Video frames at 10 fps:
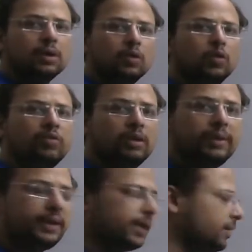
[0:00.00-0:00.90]
who will be
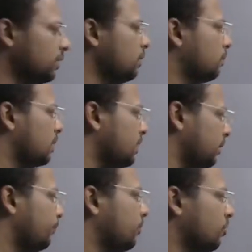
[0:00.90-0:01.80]
taking the money
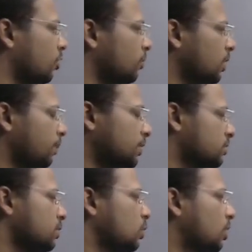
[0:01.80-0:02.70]
from the
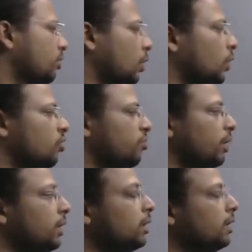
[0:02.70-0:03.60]
person who have a lot of
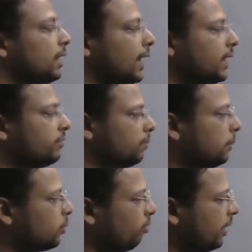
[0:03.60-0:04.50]
money and will be
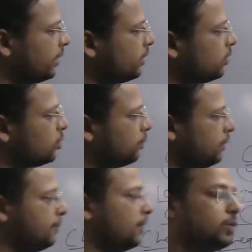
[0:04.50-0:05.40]
providing it to the
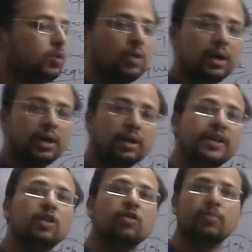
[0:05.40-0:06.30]
people who are in
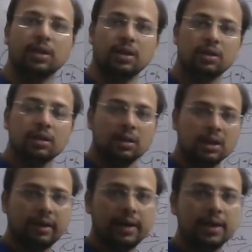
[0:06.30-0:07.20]
need of money,
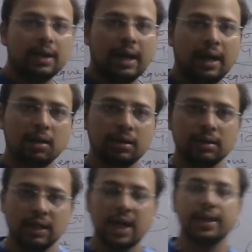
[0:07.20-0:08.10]
right? And
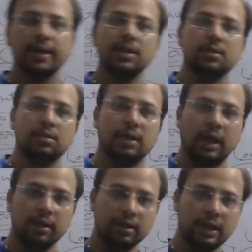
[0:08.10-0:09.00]
in that case,
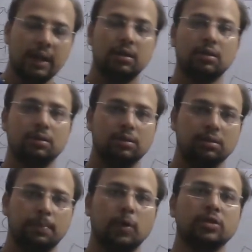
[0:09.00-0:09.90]
and in that
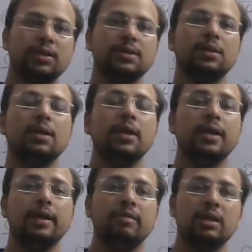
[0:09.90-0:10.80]
process,
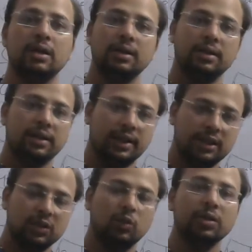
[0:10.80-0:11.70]
he will earn
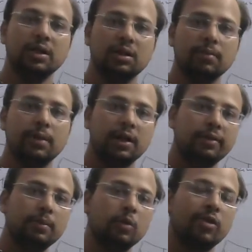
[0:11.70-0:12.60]
its own income and will
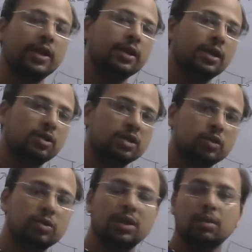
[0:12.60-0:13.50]
be providing interest to
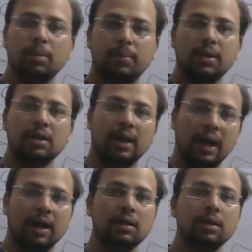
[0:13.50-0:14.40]
the other people,
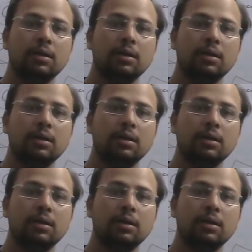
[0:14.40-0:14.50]
and